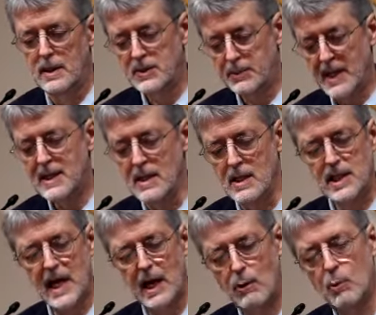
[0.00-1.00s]
Despite
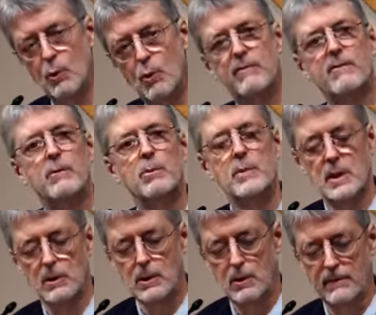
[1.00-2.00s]
this, our more
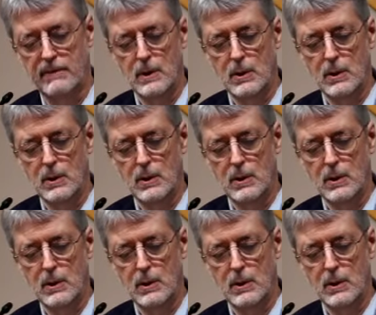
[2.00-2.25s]
familiar